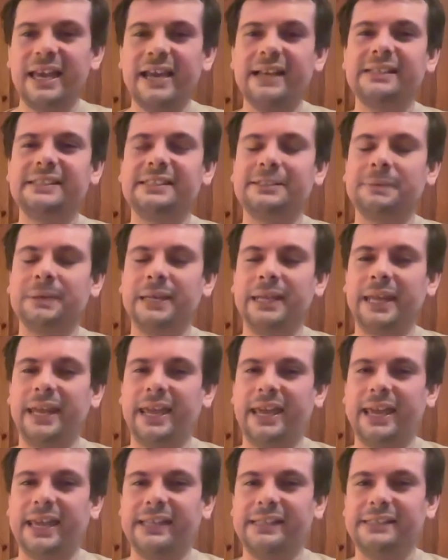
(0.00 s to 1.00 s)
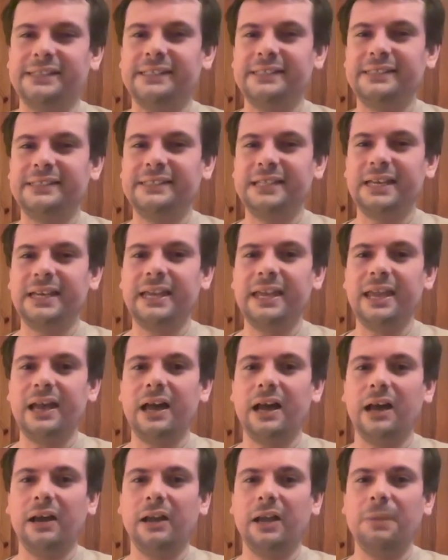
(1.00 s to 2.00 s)
Hectormania here. Today
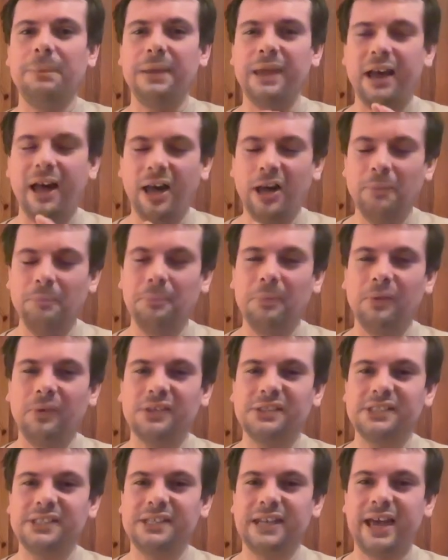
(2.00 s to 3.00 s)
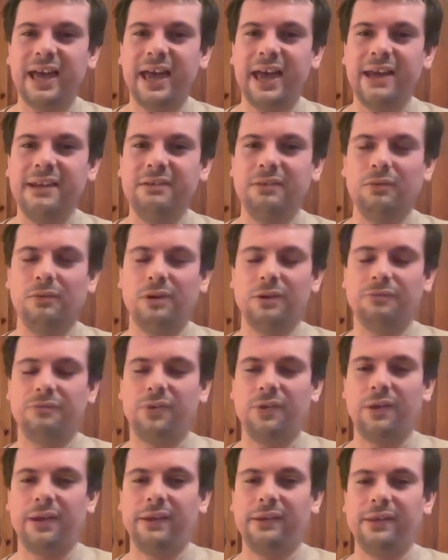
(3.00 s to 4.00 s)
I'm going to be unboxing and
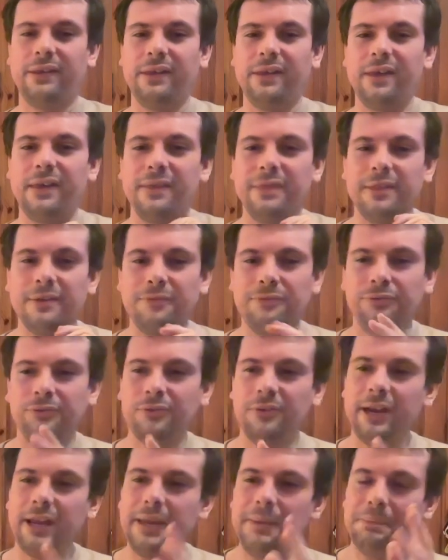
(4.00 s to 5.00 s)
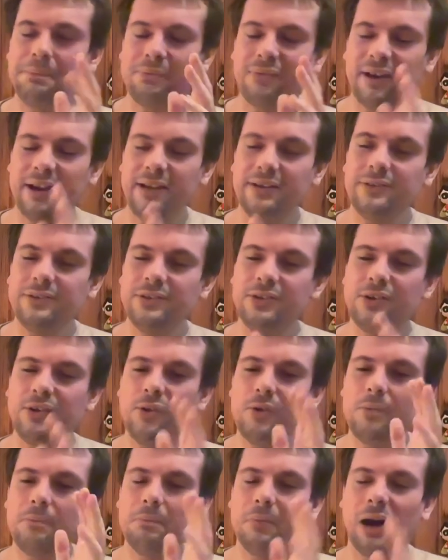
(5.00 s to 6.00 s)
reviewing the three brand
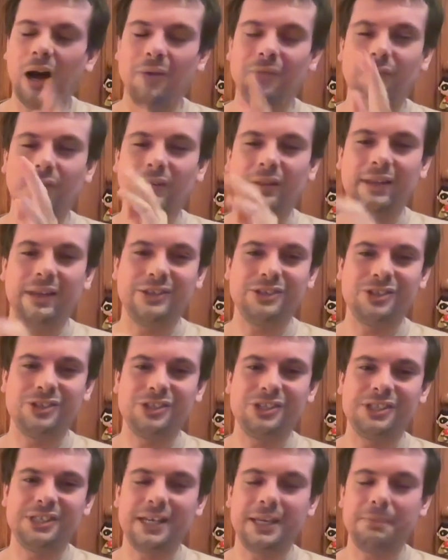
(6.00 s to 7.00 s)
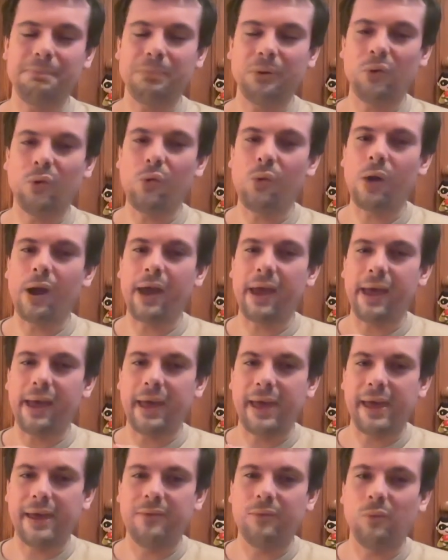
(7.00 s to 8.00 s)
new Marvel Legends Deadpool
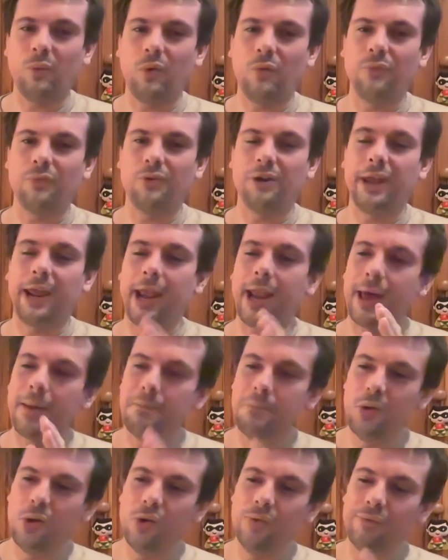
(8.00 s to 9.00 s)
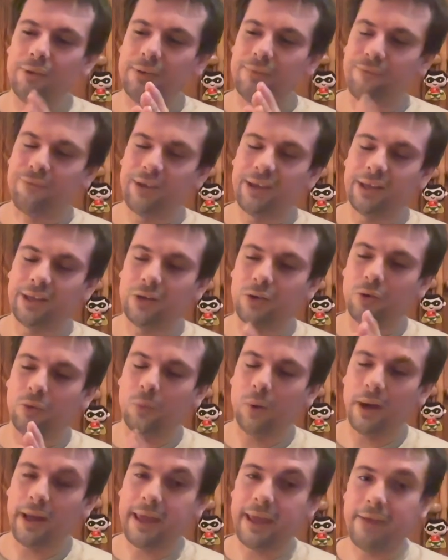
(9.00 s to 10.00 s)
and Wolverine movie figure
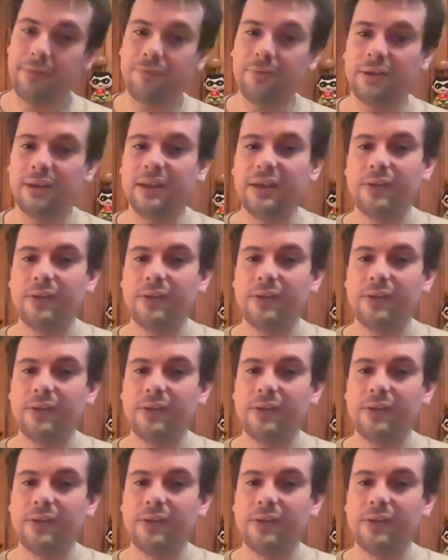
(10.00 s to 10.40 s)
wave.